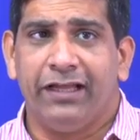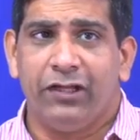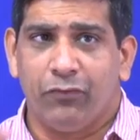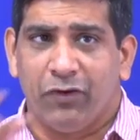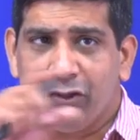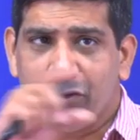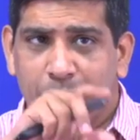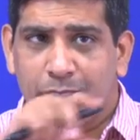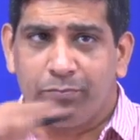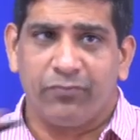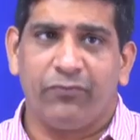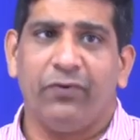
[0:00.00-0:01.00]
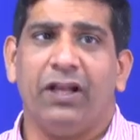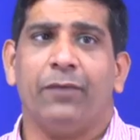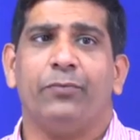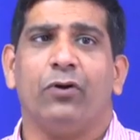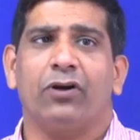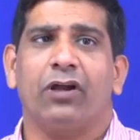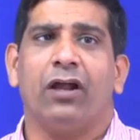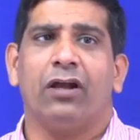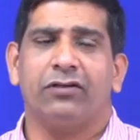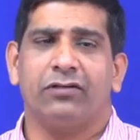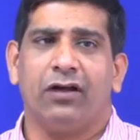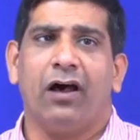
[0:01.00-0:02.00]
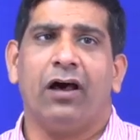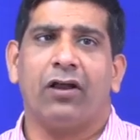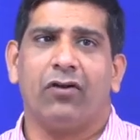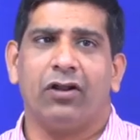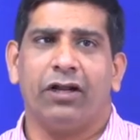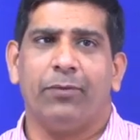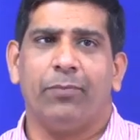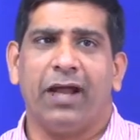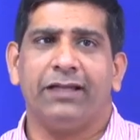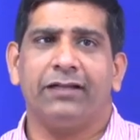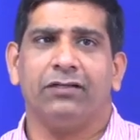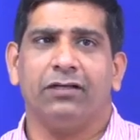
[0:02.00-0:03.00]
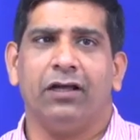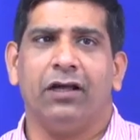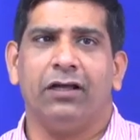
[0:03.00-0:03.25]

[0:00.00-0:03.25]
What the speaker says: when you fill up your car or a bike,